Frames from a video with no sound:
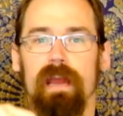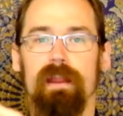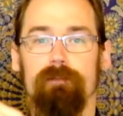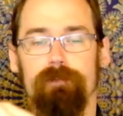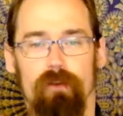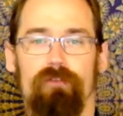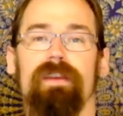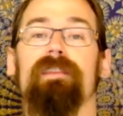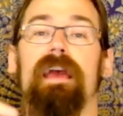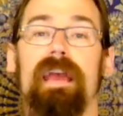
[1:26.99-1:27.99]
and it feels
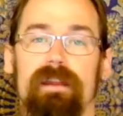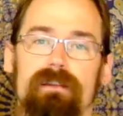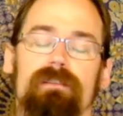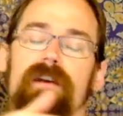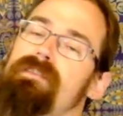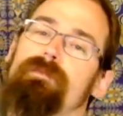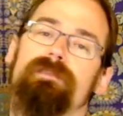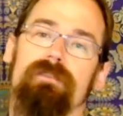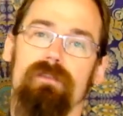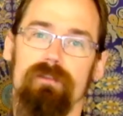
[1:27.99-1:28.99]
in the hand like the
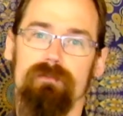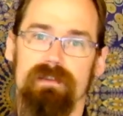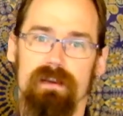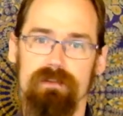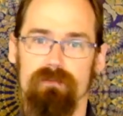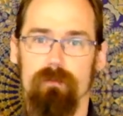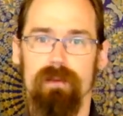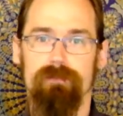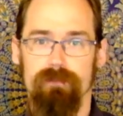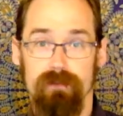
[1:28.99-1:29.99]
material that it was cast from,
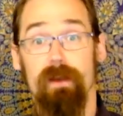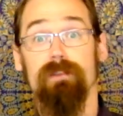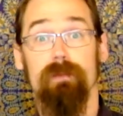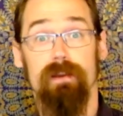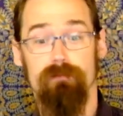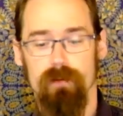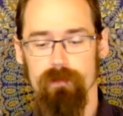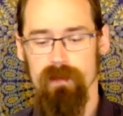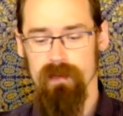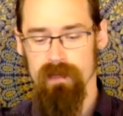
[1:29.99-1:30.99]
even though now it's made of
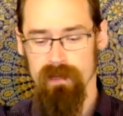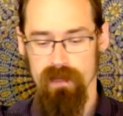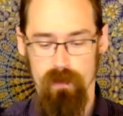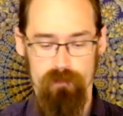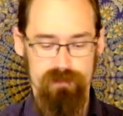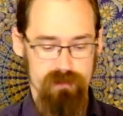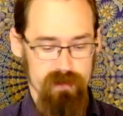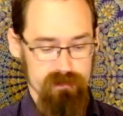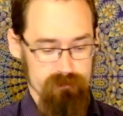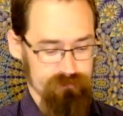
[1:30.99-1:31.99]
rubber, which is great.